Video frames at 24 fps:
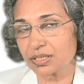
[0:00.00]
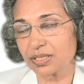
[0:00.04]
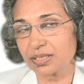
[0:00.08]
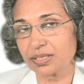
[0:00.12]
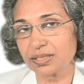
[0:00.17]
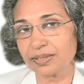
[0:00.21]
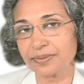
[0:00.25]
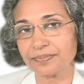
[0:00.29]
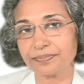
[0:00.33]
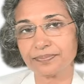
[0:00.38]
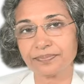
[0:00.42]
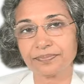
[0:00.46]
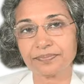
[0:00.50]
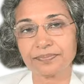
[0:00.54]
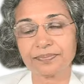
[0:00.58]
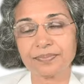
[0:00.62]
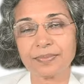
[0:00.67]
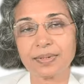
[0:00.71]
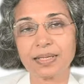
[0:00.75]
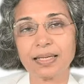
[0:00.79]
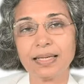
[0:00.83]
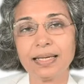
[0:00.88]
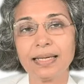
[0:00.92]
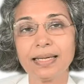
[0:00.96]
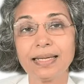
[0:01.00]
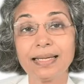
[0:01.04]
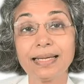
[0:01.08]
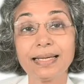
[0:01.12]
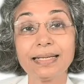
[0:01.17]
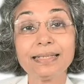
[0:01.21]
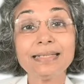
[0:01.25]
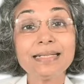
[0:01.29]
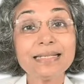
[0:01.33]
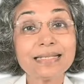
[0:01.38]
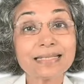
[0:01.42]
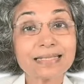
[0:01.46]
there,
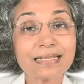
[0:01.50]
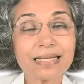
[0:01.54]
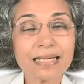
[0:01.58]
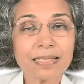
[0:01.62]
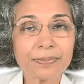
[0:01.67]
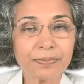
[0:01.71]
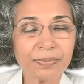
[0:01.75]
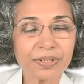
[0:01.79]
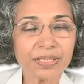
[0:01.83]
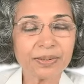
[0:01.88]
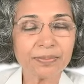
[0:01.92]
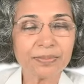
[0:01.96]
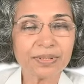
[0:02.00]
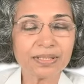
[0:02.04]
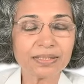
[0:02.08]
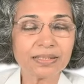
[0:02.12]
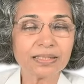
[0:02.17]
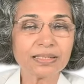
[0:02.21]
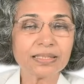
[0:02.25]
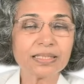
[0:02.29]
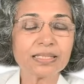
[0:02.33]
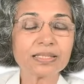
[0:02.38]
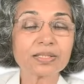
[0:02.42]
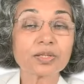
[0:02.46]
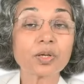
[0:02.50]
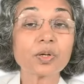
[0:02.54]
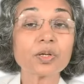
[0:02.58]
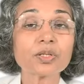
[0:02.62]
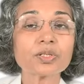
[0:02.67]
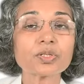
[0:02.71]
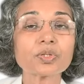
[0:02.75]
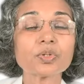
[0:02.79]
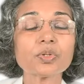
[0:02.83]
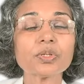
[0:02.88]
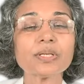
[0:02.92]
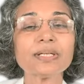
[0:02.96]
dyslipidemia, that is
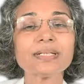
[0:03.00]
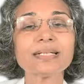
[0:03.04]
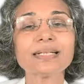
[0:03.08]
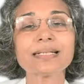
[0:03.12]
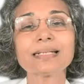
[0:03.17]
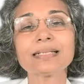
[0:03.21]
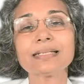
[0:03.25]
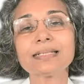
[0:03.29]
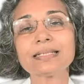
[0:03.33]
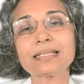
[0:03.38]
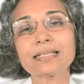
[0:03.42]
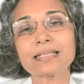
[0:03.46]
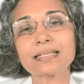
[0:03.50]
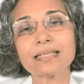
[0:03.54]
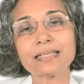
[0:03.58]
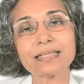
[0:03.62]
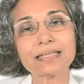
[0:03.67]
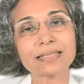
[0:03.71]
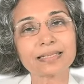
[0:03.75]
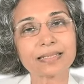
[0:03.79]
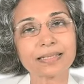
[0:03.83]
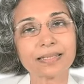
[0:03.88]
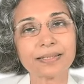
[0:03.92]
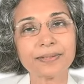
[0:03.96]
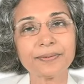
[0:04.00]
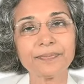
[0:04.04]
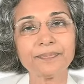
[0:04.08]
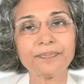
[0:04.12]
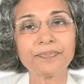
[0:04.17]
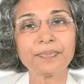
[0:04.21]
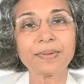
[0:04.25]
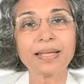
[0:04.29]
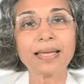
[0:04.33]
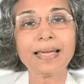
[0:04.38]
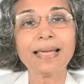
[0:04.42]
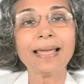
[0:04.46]
cholesterol and triglyceride is high,
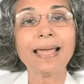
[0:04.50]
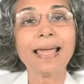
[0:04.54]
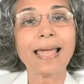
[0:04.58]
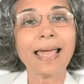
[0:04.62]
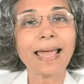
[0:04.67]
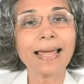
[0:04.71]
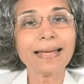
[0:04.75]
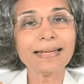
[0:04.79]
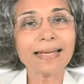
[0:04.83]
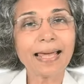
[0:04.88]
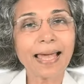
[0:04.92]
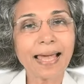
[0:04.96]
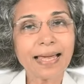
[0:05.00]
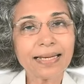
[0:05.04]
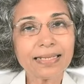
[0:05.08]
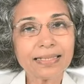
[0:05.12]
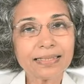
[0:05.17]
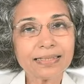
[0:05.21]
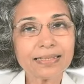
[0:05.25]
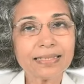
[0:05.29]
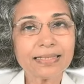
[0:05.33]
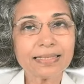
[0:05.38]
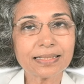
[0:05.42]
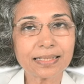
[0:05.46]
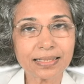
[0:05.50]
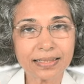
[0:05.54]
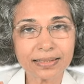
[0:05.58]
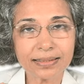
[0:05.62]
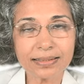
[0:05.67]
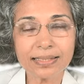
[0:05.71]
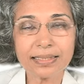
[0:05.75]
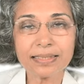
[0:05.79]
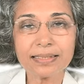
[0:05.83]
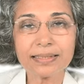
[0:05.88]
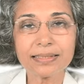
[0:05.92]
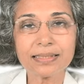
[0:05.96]
and allergic
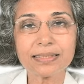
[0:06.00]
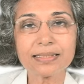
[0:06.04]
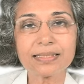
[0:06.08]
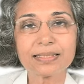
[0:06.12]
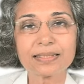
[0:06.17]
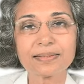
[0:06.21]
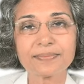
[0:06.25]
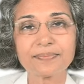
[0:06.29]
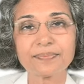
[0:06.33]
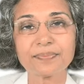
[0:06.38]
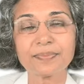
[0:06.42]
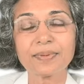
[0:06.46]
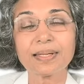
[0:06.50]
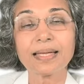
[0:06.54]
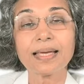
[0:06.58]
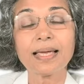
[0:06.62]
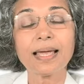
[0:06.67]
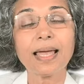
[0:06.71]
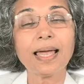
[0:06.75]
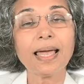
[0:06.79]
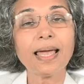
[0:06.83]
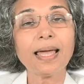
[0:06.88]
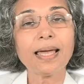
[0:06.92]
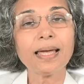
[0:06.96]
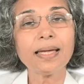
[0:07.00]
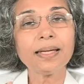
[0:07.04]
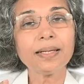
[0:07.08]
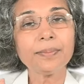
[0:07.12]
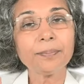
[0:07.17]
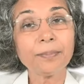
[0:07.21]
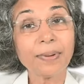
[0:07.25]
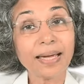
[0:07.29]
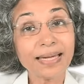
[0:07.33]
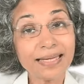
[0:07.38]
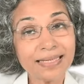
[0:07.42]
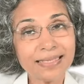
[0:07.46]
rhinitis
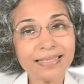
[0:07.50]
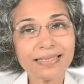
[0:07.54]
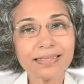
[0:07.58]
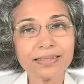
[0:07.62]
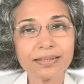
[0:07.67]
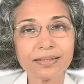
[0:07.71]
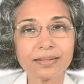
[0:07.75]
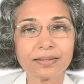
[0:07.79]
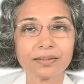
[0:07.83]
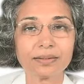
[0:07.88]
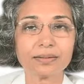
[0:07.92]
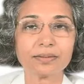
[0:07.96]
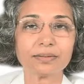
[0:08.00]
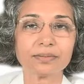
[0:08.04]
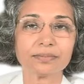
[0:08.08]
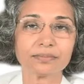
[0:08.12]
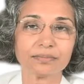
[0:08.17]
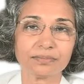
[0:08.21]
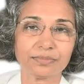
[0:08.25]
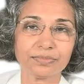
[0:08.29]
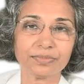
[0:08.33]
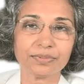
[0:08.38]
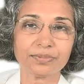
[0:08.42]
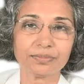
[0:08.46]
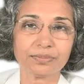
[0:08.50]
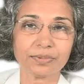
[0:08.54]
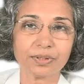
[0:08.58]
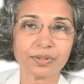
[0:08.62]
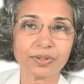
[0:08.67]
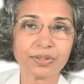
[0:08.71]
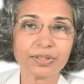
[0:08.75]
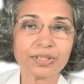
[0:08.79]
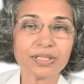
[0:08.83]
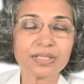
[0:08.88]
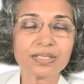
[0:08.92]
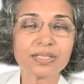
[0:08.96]
and migraine
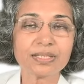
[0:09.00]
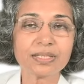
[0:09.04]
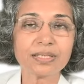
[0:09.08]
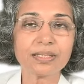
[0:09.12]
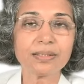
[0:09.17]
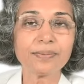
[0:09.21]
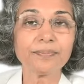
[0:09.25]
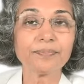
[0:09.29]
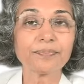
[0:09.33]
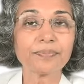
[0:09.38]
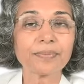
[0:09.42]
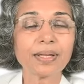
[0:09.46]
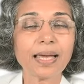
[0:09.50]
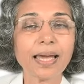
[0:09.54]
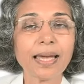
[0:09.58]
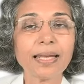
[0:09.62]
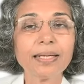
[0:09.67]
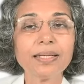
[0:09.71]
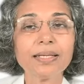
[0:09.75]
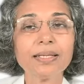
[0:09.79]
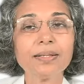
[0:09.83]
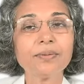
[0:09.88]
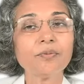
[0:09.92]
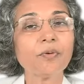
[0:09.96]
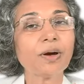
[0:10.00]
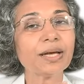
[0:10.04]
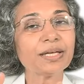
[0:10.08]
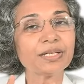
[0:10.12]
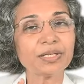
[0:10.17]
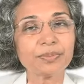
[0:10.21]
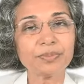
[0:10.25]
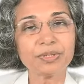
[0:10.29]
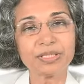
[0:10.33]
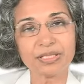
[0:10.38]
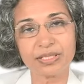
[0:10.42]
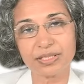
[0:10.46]
is there, and
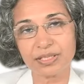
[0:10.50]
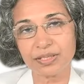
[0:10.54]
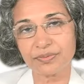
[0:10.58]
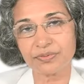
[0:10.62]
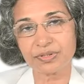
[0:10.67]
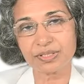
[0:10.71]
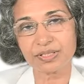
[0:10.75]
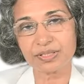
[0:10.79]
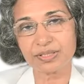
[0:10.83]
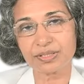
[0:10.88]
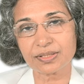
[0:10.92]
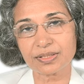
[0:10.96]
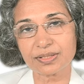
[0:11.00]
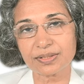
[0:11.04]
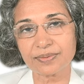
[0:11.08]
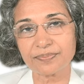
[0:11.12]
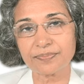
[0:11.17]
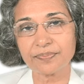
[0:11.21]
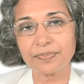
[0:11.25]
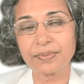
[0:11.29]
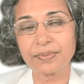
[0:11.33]
vitamin D deficiency.